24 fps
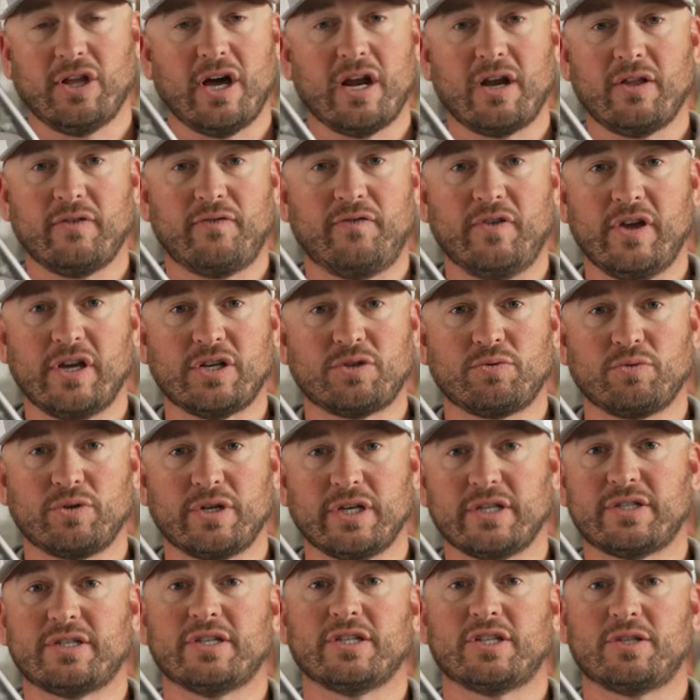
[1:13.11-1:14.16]
a lot of the fish were
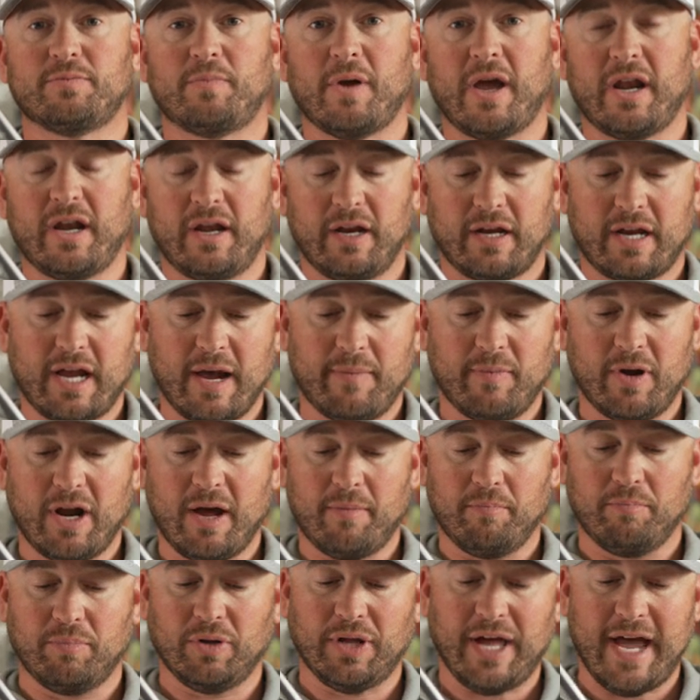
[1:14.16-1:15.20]
just suspended and coming
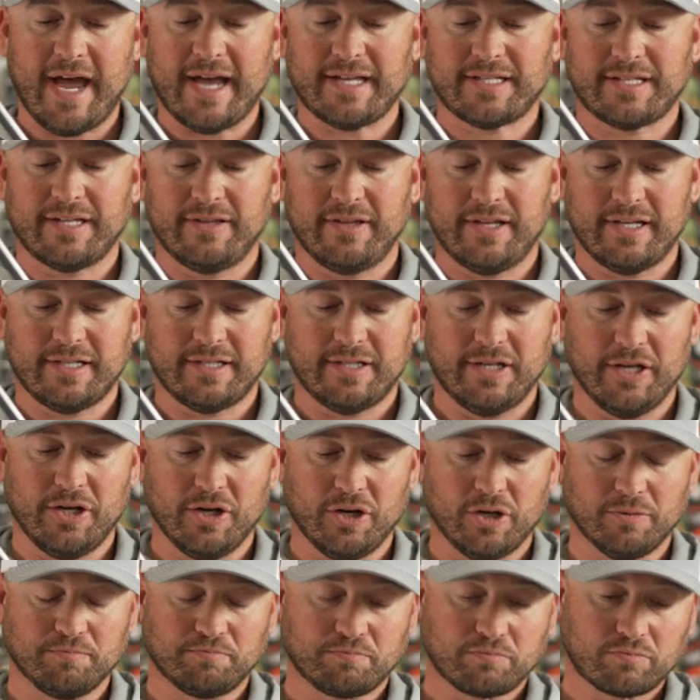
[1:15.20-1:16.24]
up blasting this
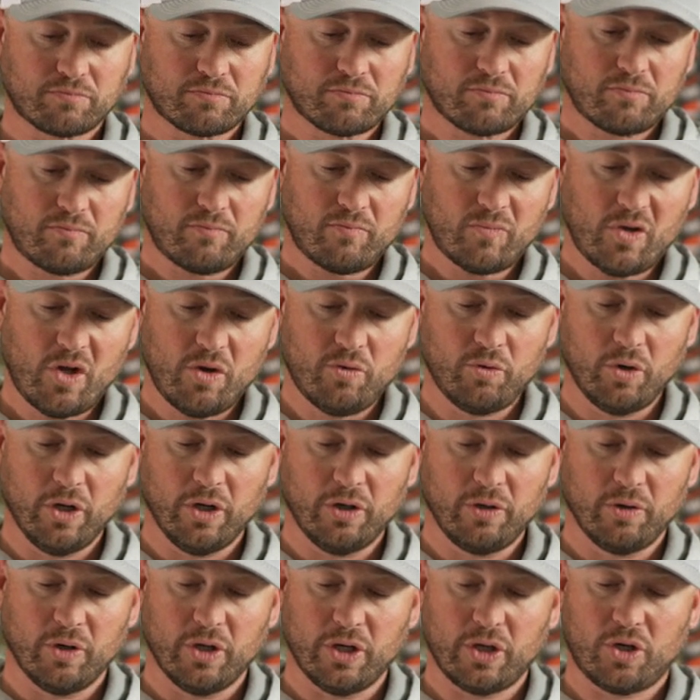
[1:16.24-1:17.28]
deal.
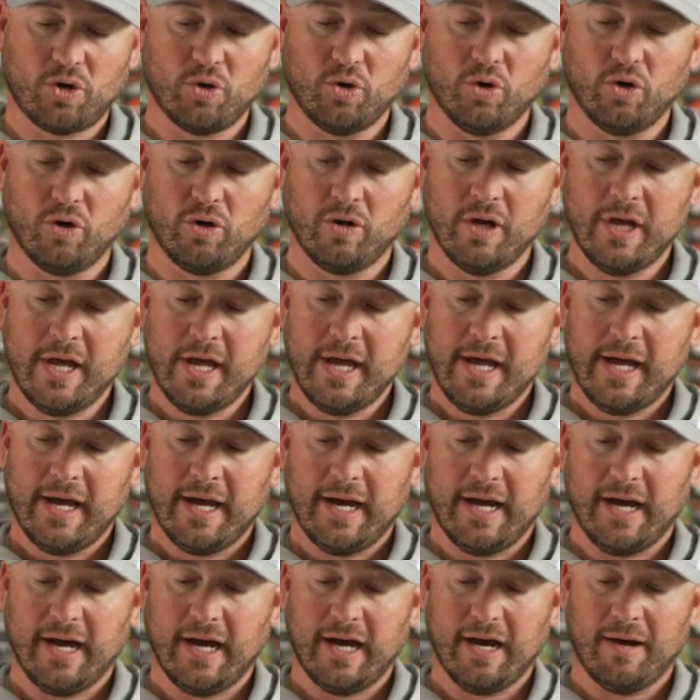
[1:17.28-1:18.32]
Really, really cool.
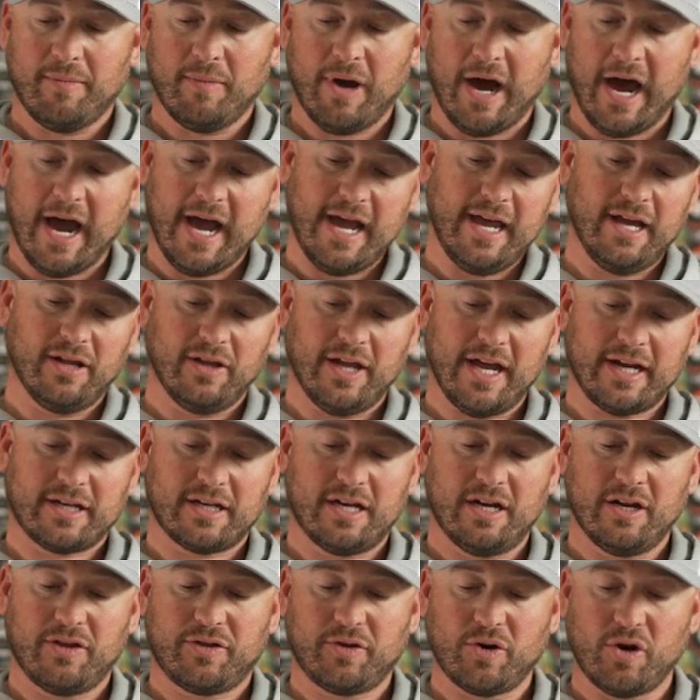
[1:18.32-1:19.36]
I
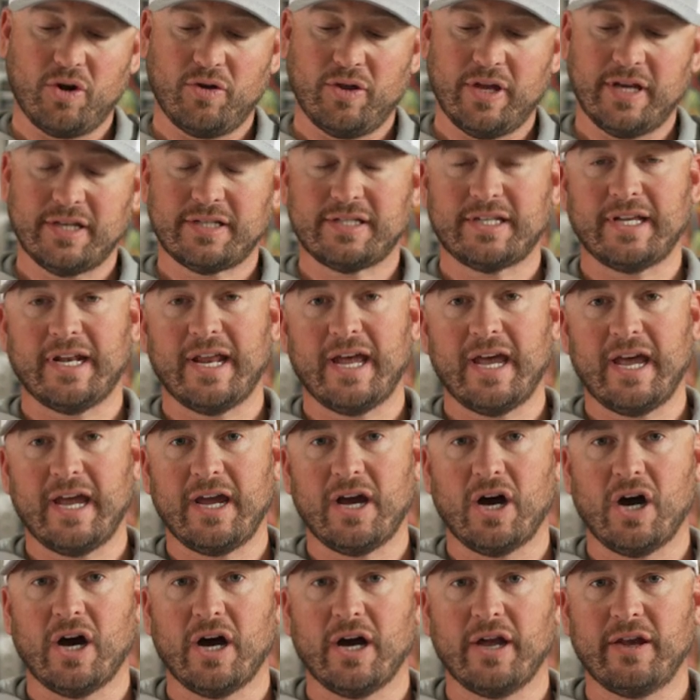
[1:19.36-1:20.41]
elected to throw this
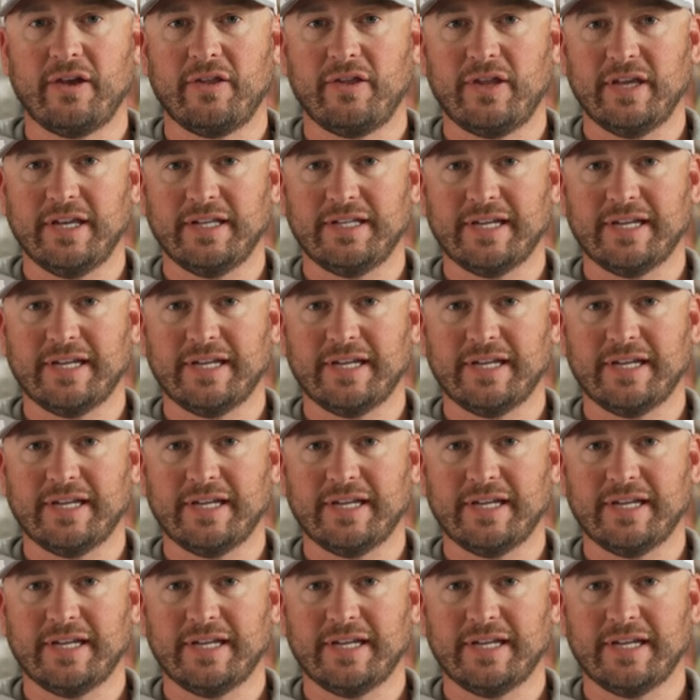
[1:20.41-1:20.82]
today on the